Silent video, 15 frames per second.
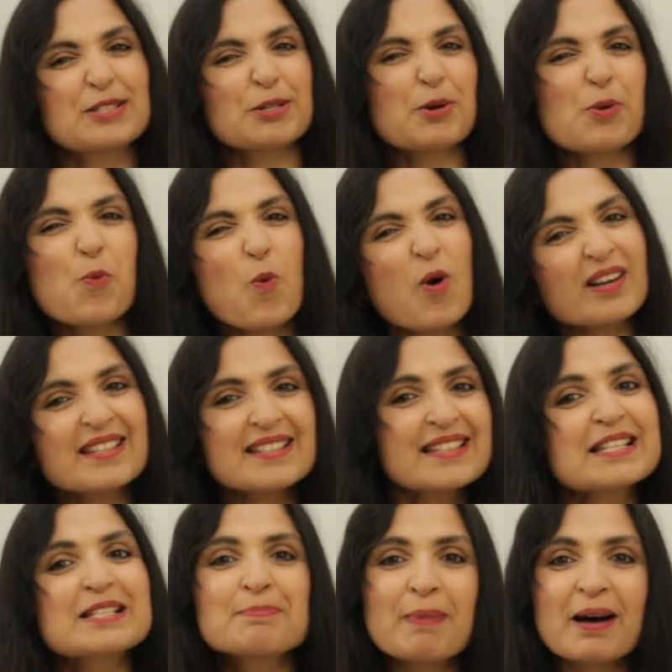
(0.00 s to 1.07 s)
So what is
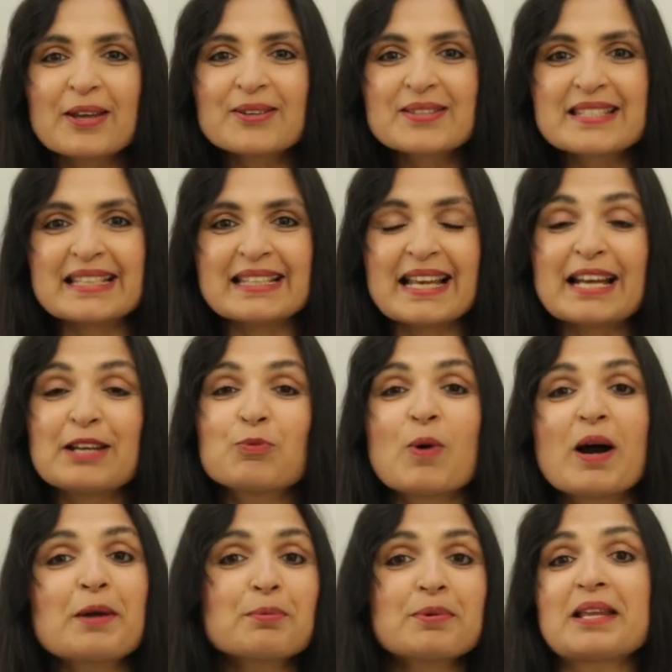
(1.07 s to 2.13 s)
this biotin and
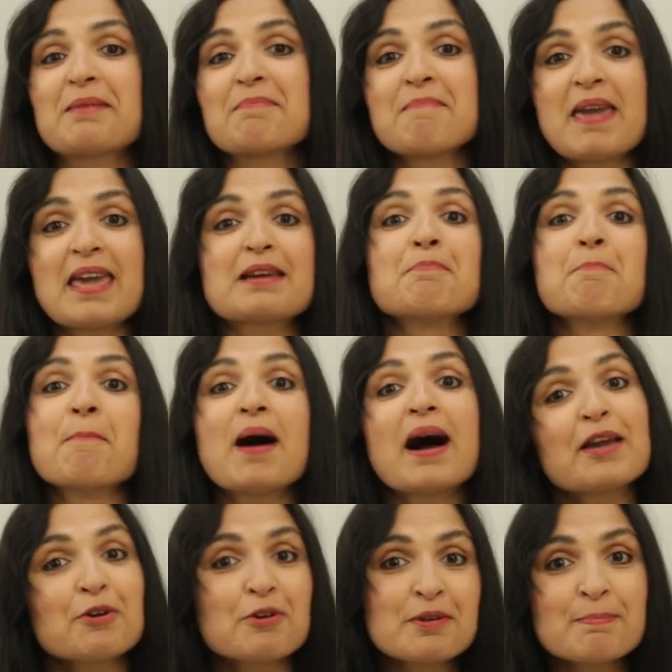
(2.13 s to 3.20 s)
why would I make
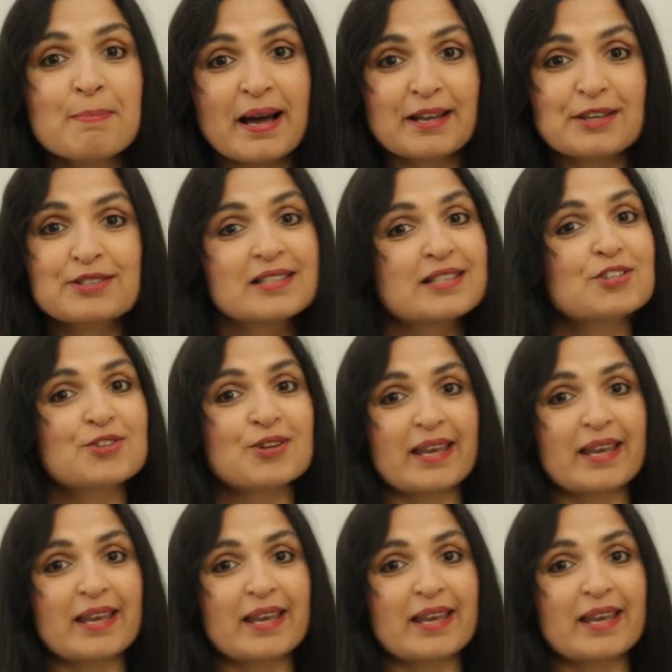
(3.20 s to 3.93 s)
my own biotin